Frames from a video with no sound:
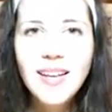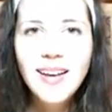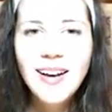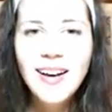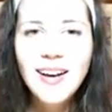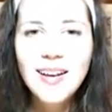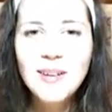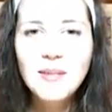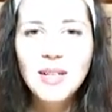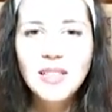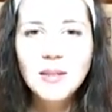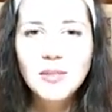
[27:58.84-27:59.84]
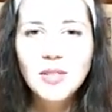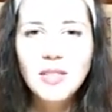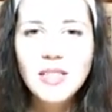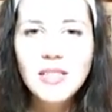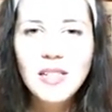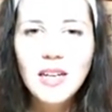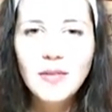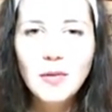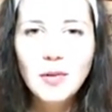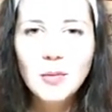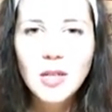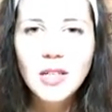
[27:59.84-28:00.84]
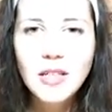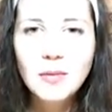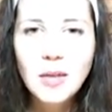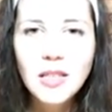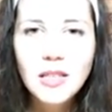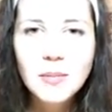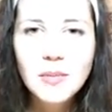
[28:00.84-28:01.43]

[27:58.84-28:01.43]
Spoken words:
Hi, welcome to this live, everyone. Welcome,